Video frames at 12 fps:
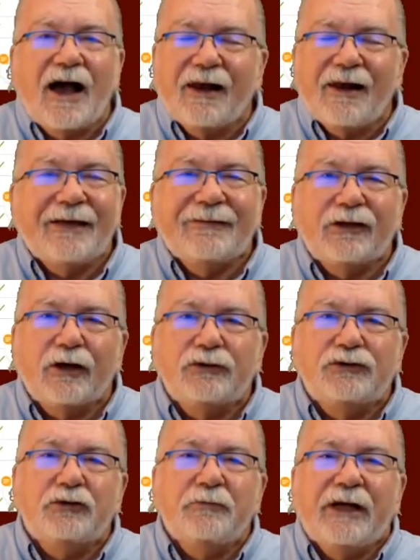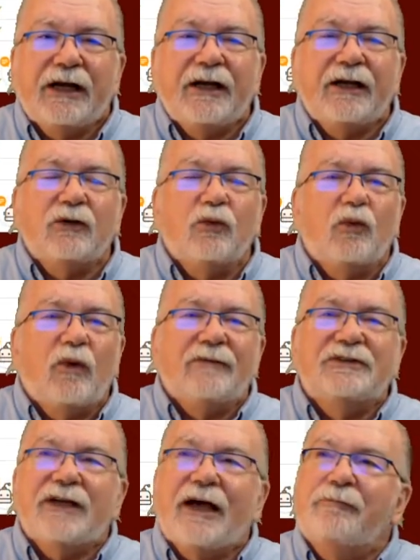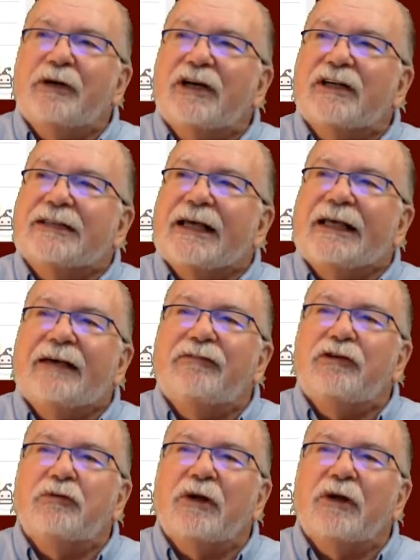I like the Gotomeeting website because they give you